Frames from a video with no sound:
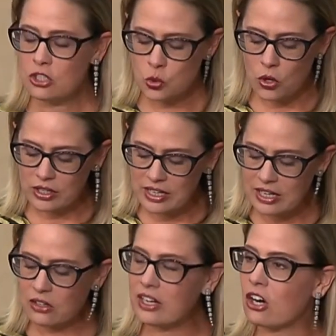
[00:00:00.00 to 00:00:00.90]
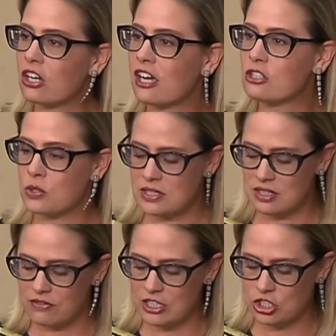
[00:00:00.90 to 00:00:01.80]
toward healing our country's
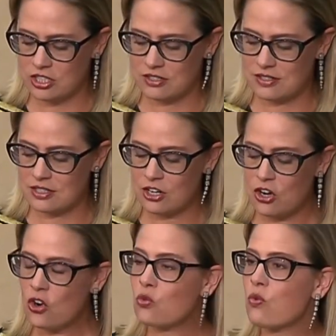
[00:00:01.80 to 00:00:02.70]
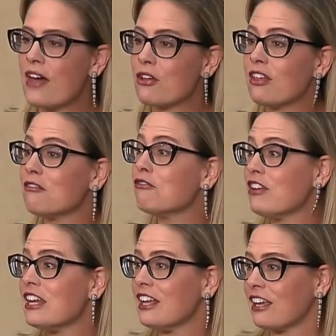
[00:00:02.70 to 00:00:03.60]
divisions rather than
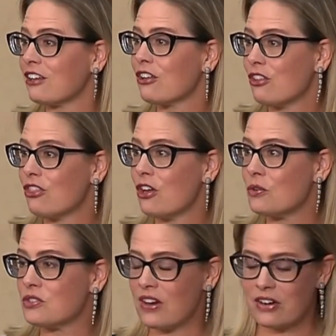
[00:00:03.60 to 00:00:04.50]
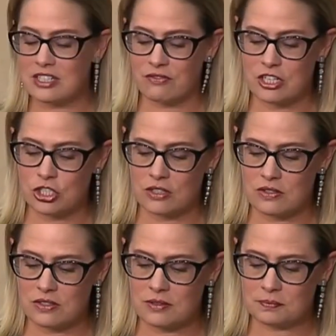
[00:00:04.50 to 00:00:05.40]
feeding those very
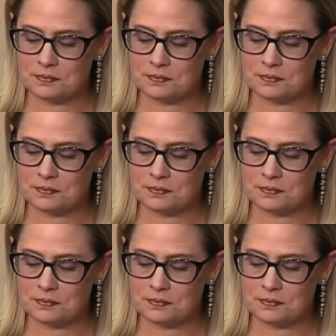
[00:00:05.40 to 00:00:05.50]
divisions.